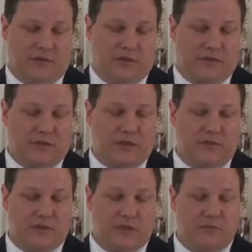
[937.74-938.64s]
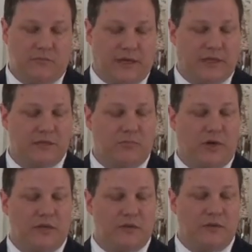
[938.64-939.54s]
Jesus heals him and
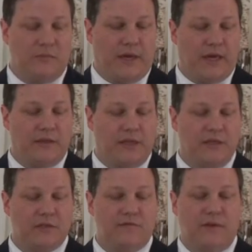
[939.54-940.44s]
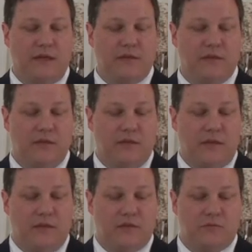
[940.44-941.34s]
explains to the man that his faith
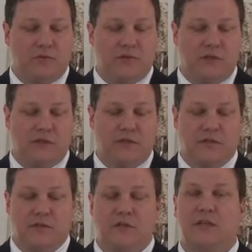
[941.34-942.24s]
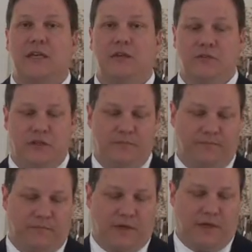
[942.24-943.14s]
in his persistence has healed him,
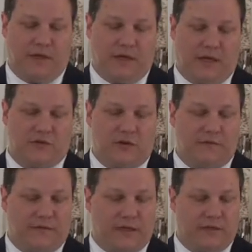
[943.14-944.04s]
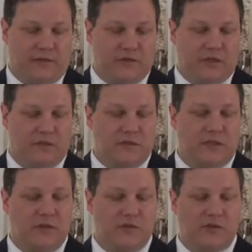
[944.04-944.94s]
as our faith in
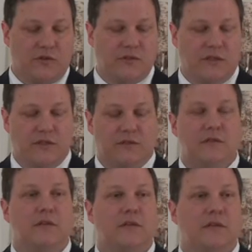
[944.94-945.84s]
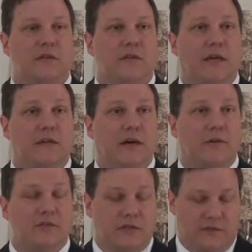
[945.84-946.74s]
Jesus heals our sins and
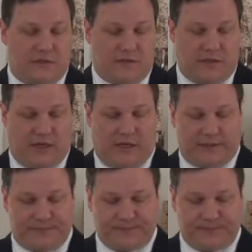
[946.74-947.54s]
allows us to see.